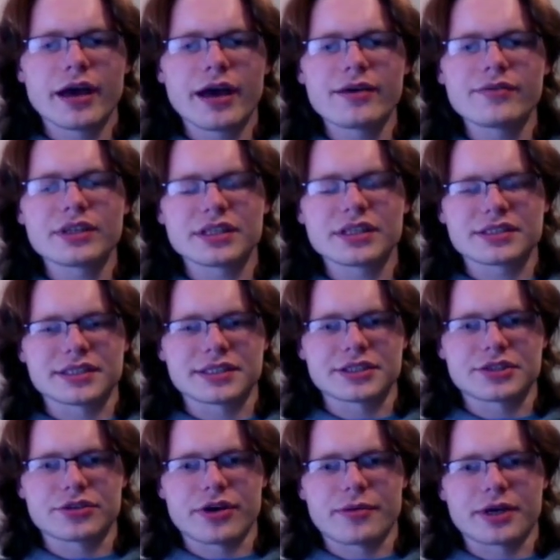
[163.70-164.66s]
Having this
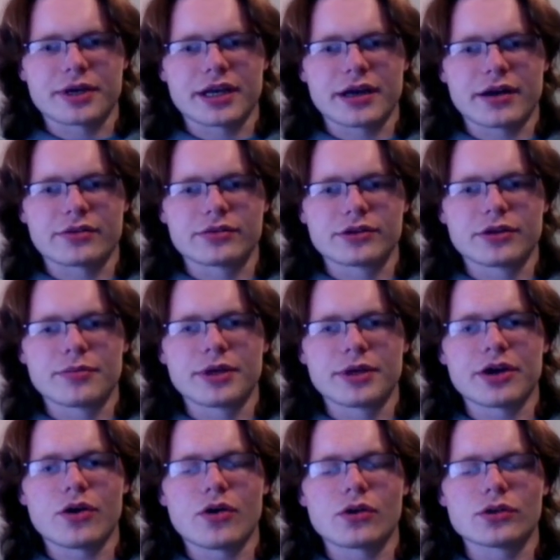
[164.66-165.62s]
Instagram account could
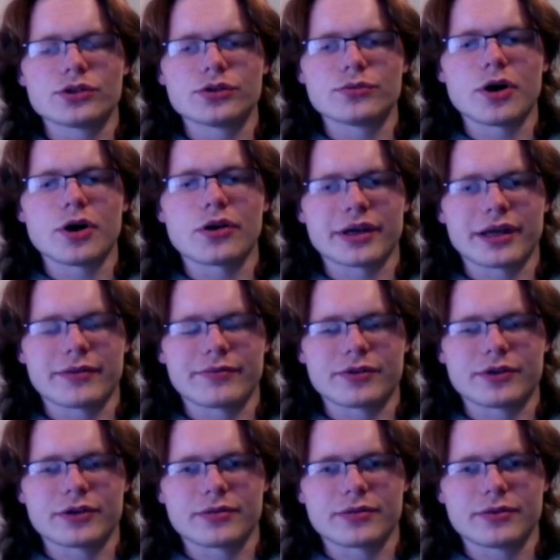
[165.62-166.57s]
be a whole new ballgame
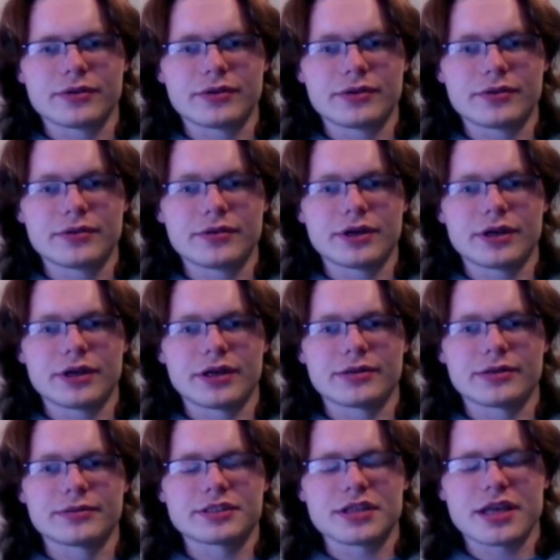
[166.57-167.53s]
for
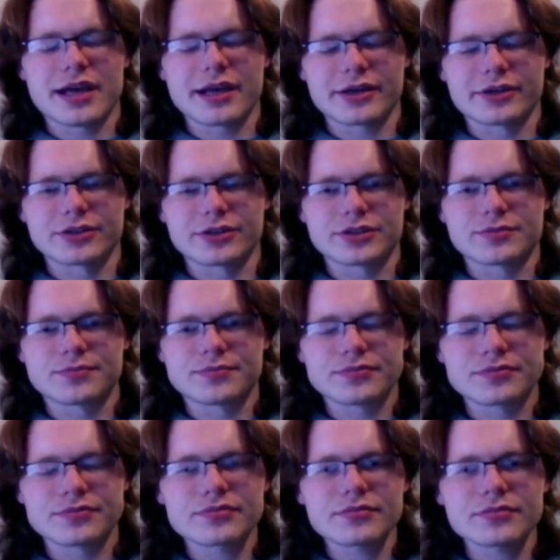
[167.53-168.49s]
Slackers.
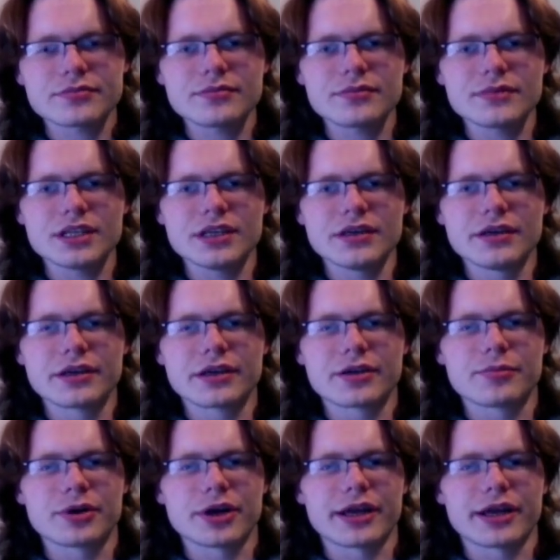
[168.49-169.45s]
It
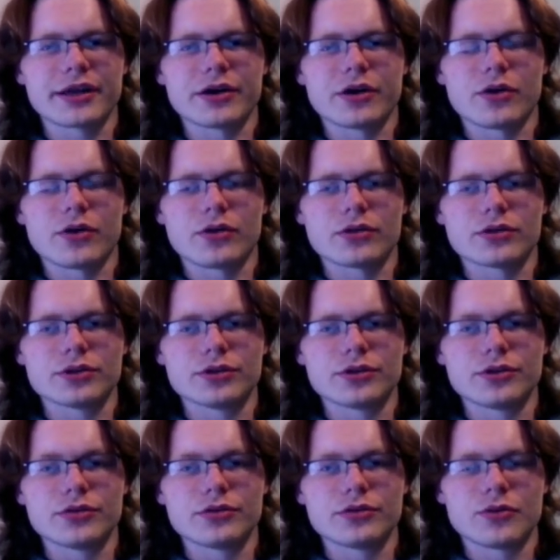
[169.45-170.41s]
could bring in a whole
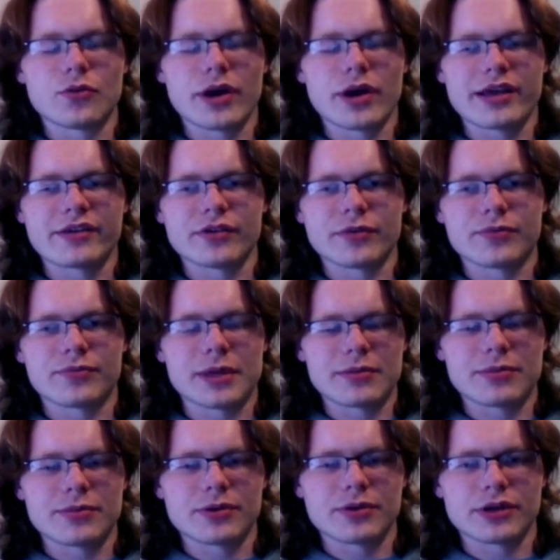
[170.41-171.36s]
new wave of
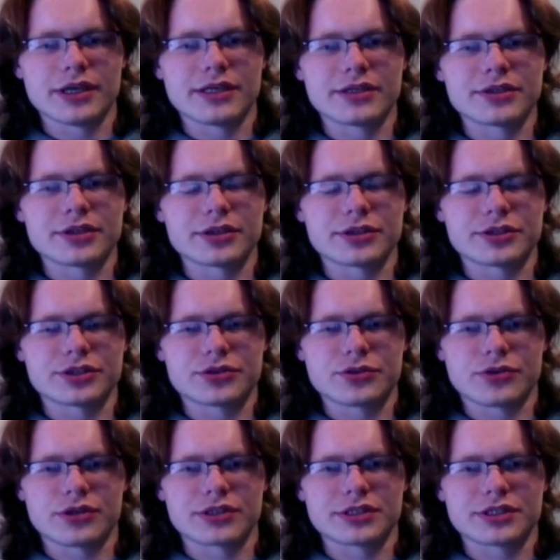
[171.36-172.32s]
people into their
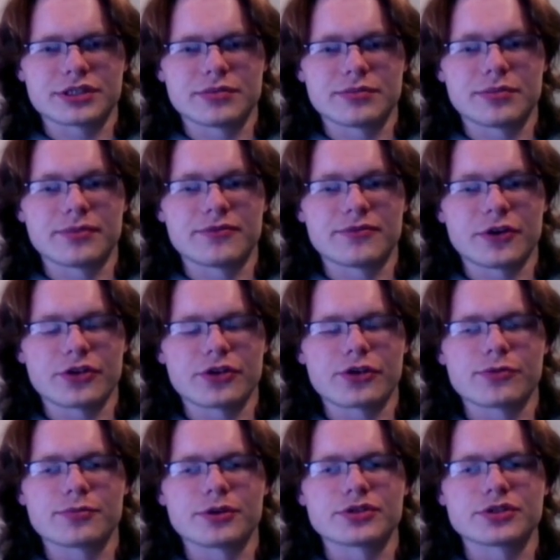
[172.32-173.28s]
stores to
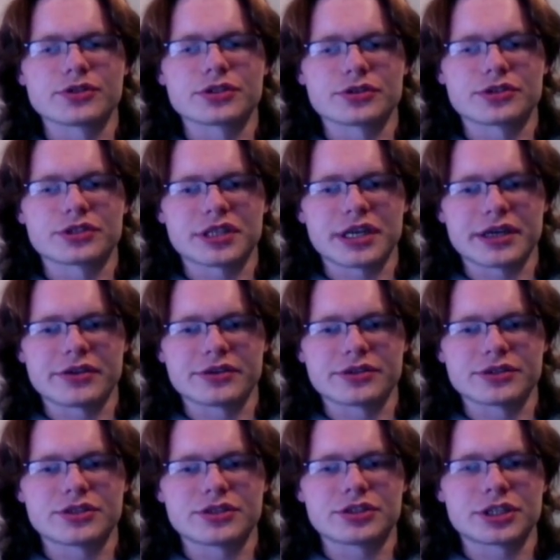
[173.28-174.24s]
further boost their
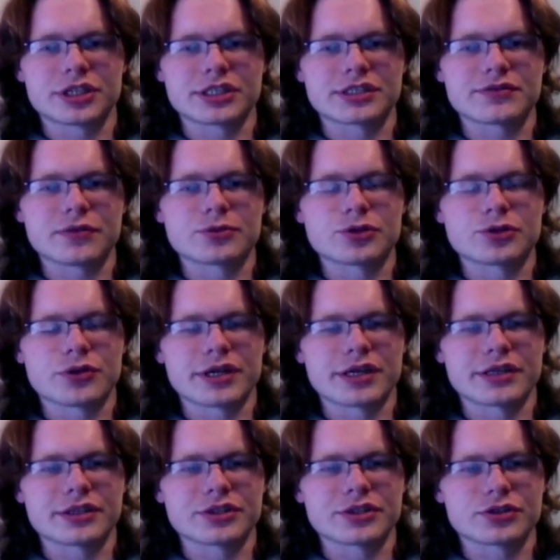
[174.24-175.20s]
sales just from
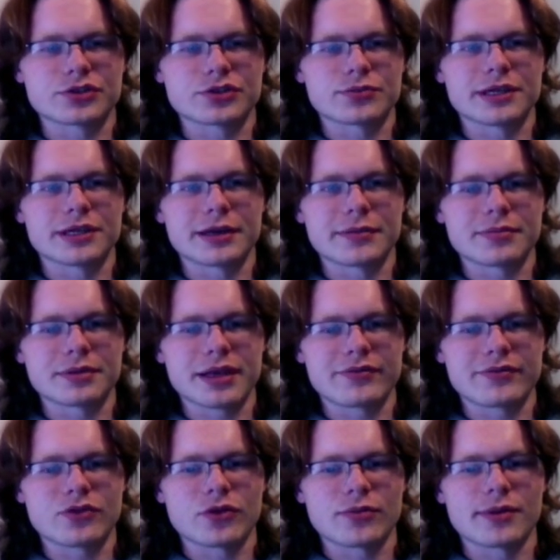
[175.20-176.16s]
joining the social media
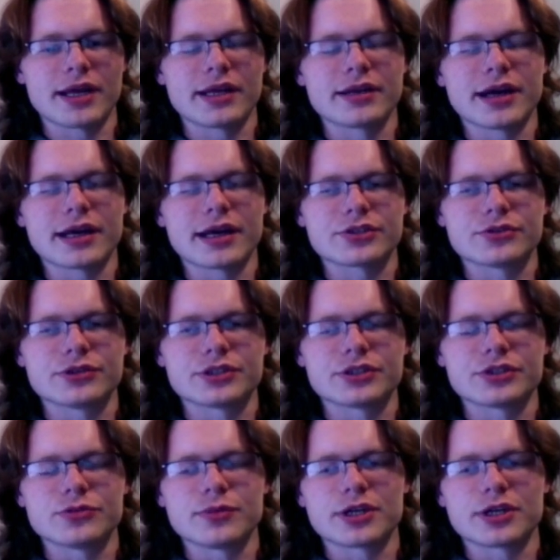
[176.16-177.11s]
platform and not doing
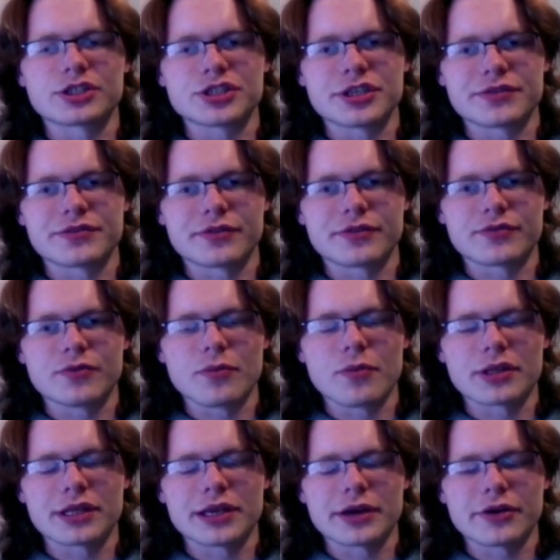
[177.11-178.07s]
too much different from
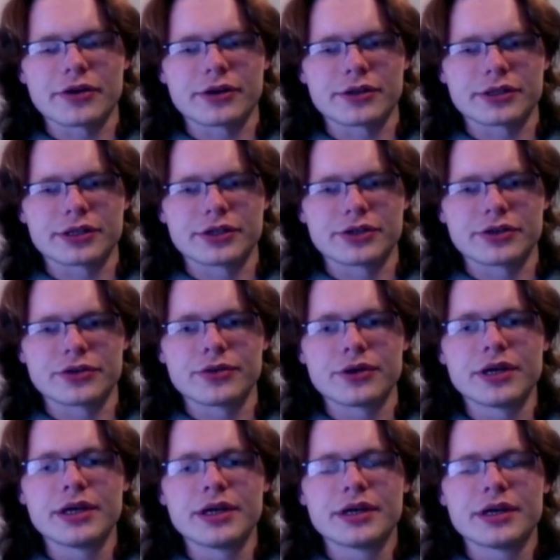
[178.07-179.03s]
what they currently do